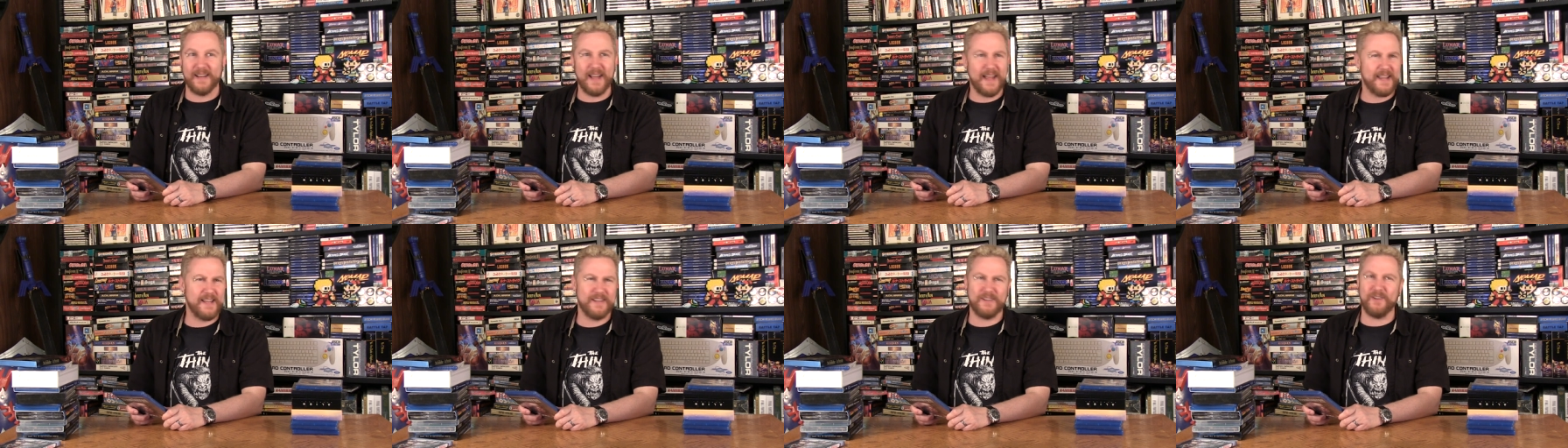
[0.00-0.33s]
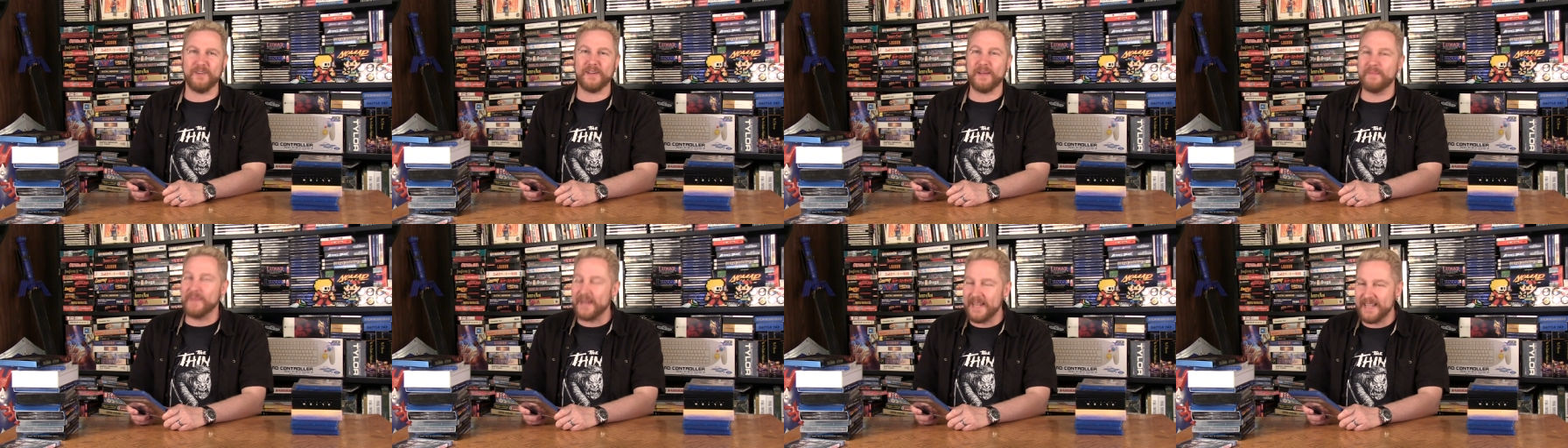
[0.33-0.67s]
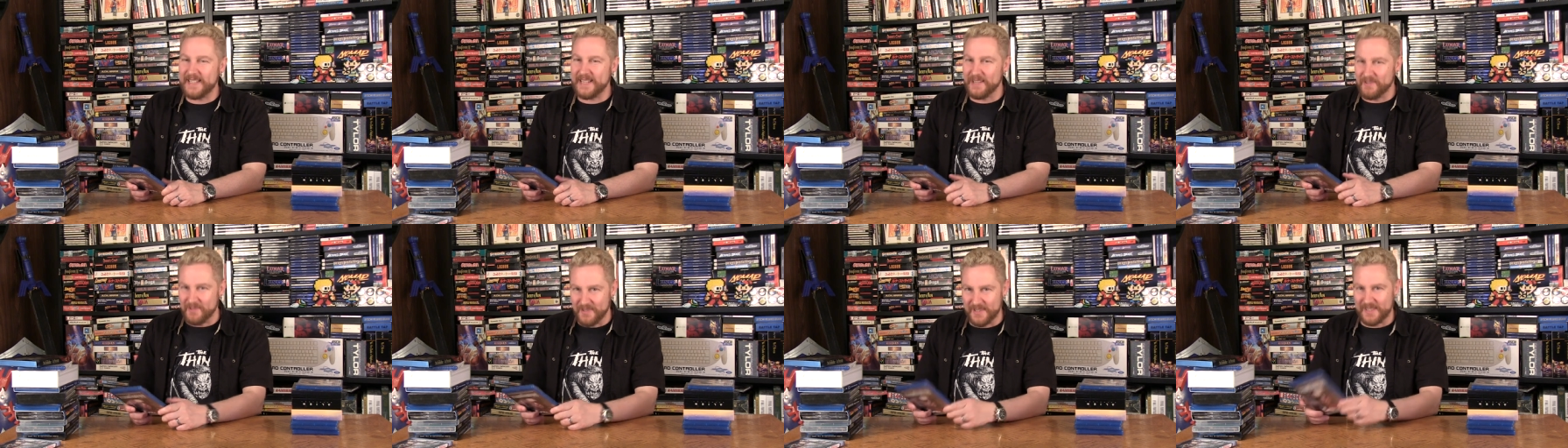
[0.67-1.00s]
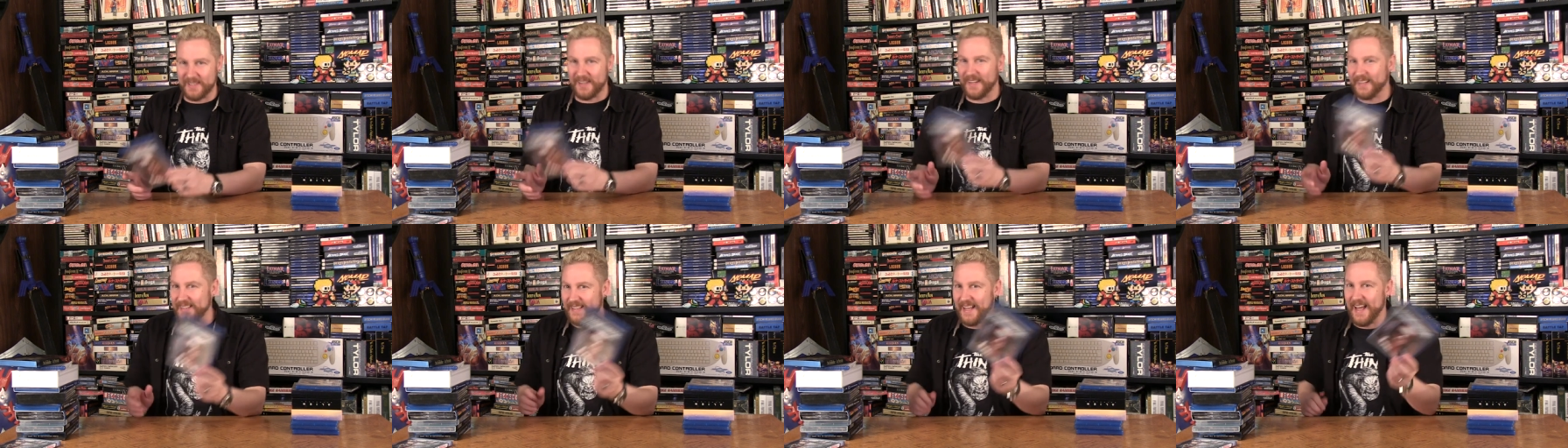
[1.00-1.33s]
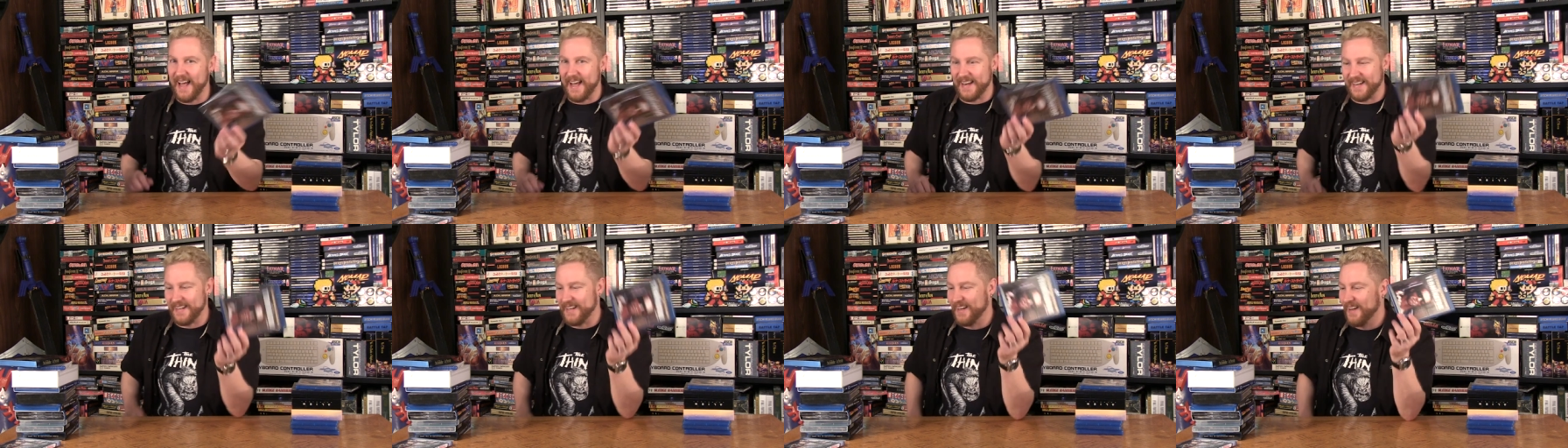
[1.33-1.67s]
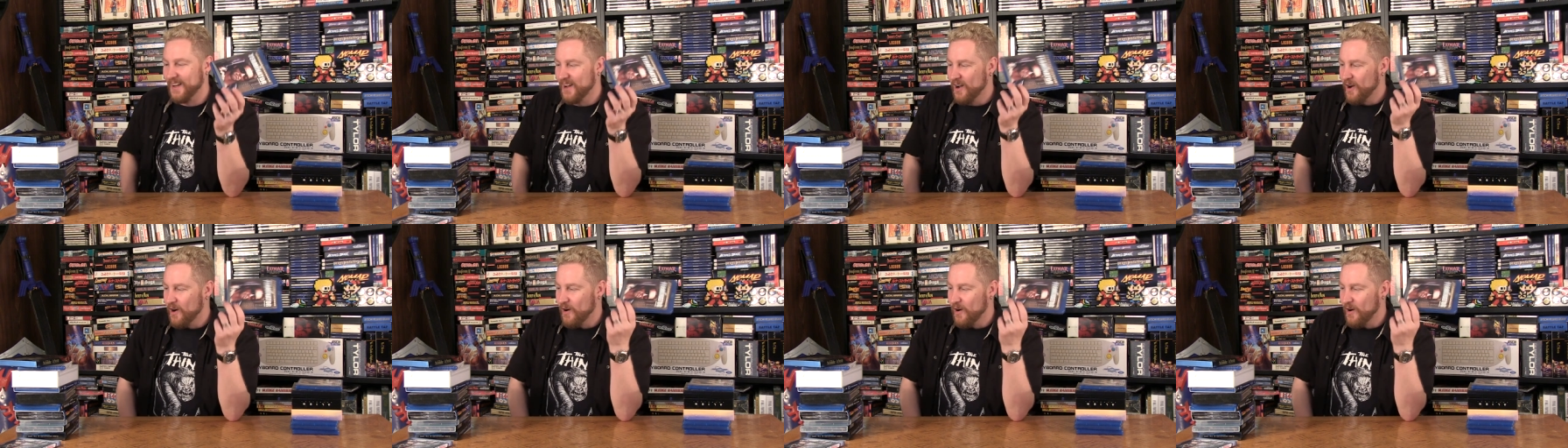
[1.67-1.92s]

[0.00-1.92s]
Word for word: Now you don't get many sequels like that, and